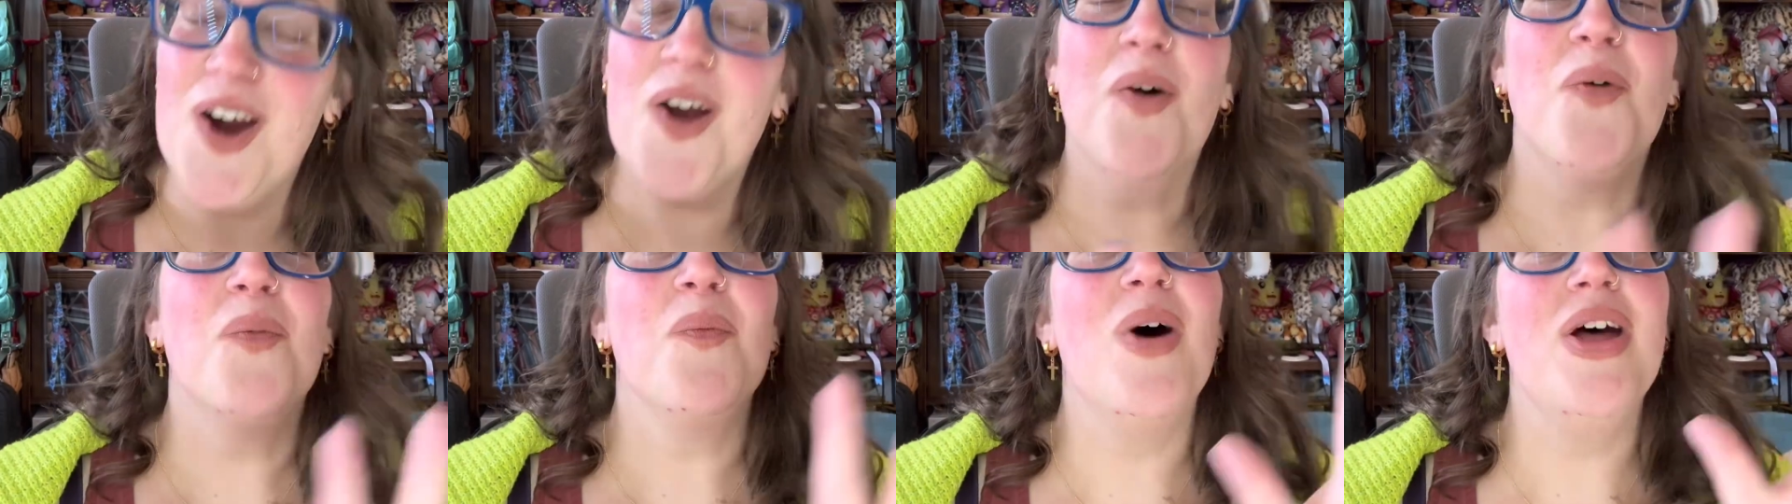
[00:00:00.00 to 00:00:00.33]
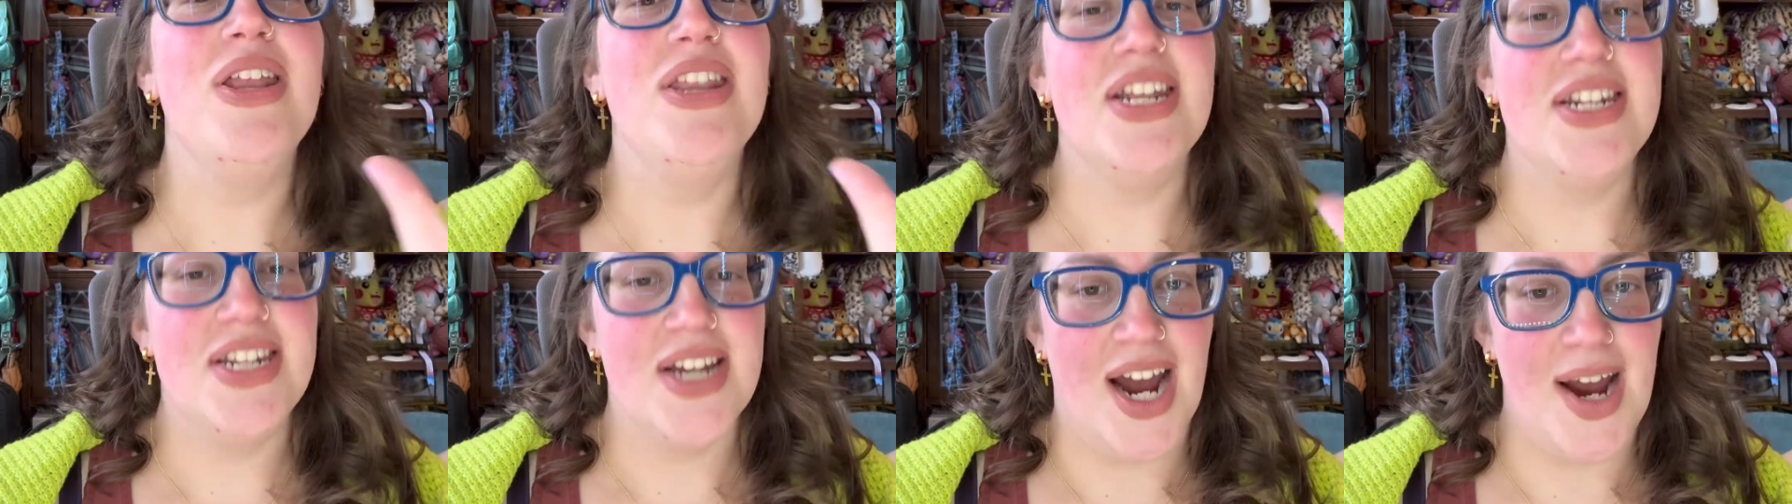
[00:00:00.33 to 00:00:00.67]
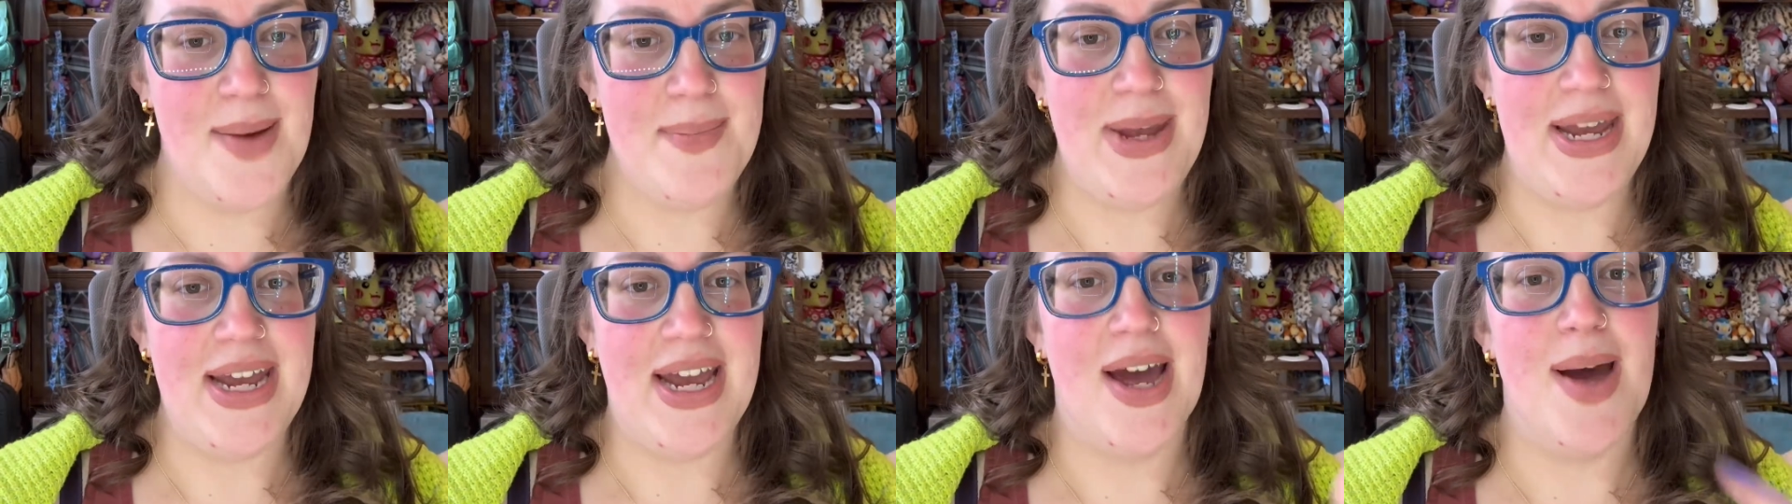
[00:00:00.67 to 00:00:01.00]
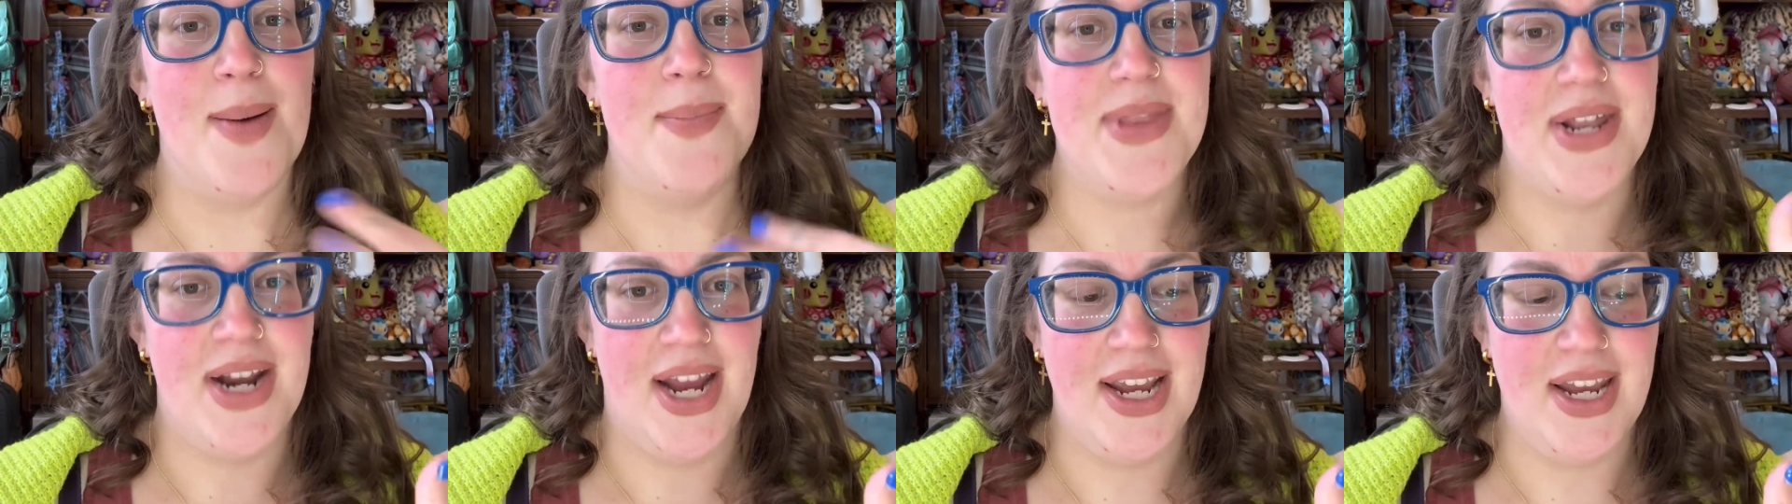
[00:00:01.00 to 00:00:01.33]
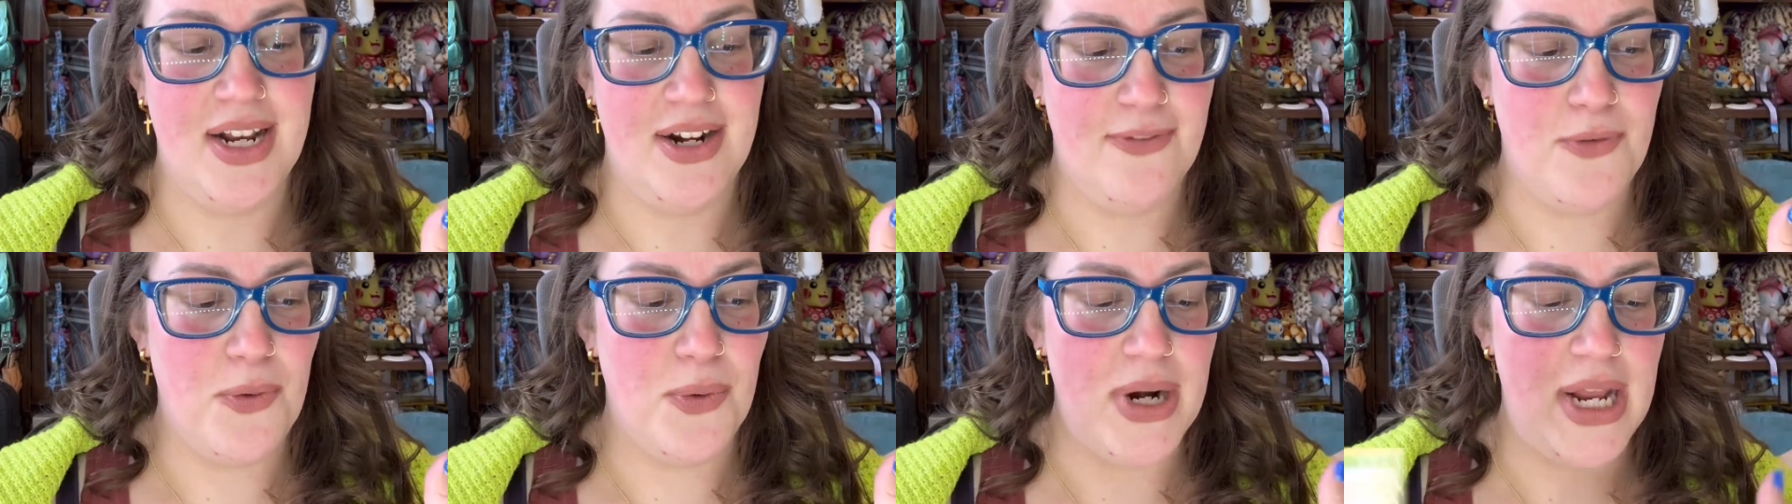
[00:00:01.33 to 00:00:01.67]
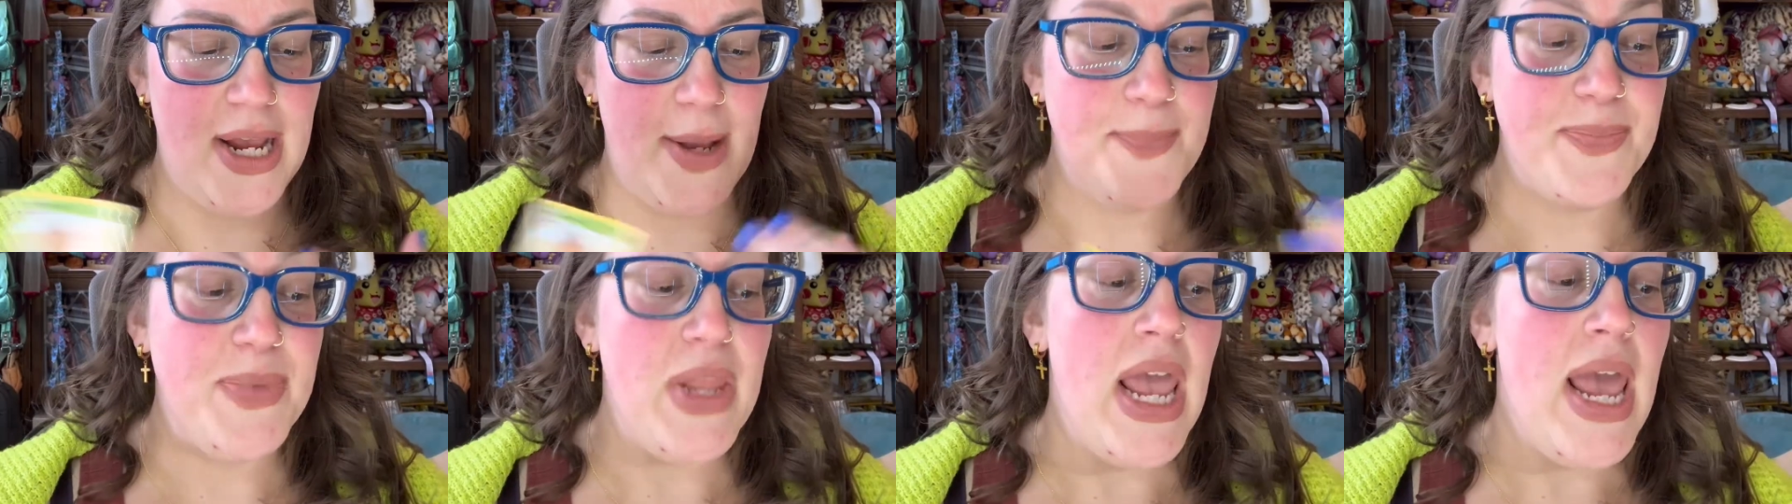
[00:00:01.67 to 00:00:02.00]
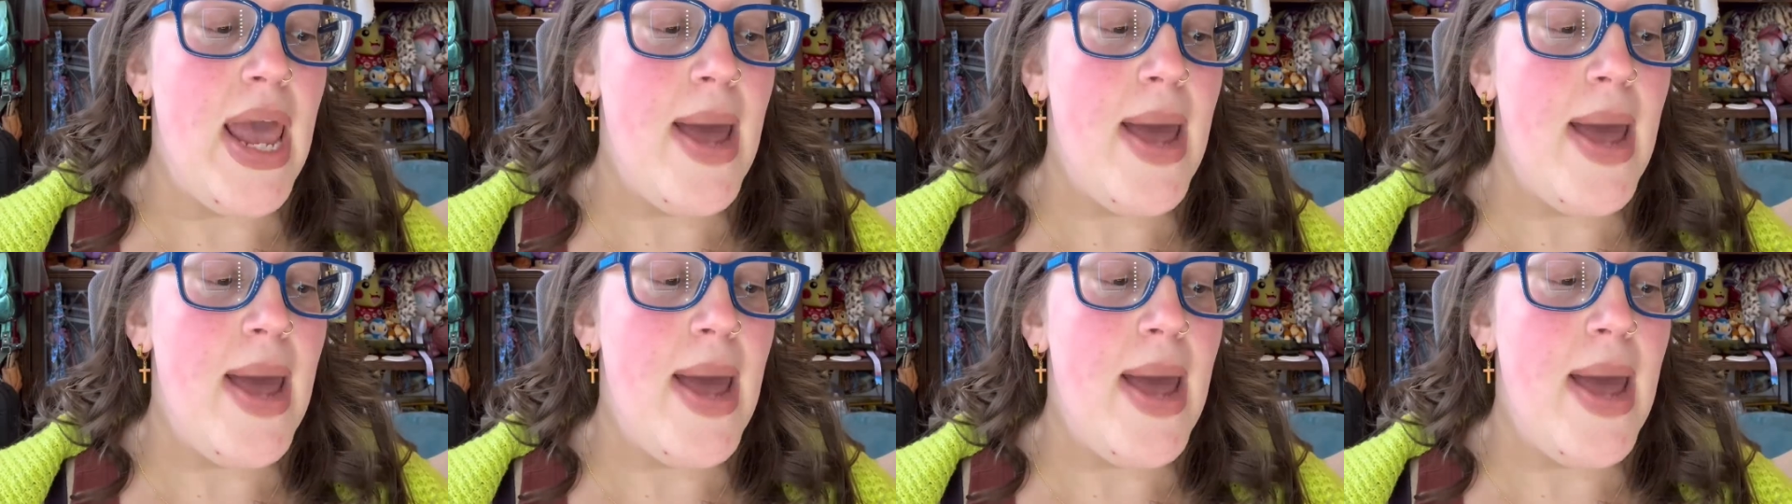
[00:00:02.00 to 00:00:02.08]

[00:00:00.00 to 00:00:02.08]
when the time may come that I can afford it.